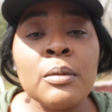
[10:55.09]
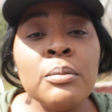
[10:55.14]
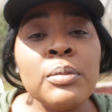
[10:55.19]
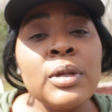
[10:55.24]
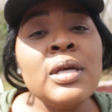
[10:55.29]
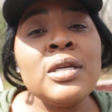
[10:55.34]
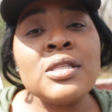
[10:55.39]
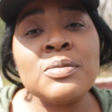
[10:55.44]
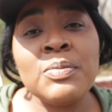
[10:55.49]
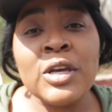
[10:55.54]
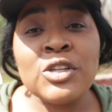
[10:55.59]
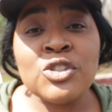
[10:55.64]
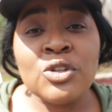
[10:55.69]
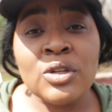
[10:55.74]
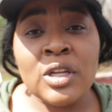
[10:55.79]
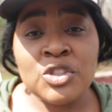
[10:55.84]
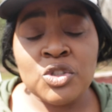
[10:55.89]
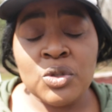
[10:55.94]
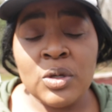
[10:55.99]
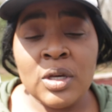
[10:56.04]
please make sure
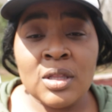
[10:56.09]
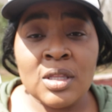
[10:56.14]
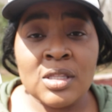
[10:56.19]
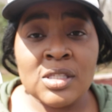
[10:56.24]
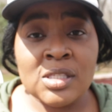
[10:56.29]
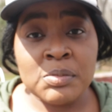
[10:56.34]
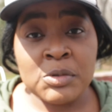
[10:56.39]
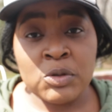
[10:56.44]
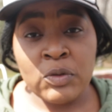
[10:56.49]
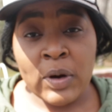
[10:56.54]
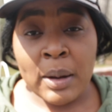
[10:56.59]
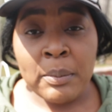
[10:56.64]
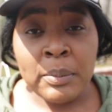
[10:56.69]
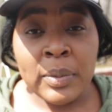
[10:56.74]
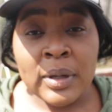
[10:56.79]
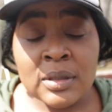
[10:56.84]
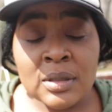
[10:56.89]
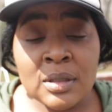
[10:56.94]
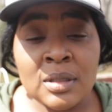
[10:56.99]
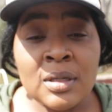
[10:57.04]
that you hit the subscribe
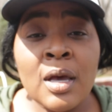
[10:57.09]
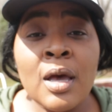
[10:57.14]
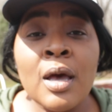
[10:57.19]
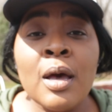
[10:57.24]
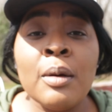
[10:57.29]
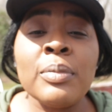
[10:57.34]
button.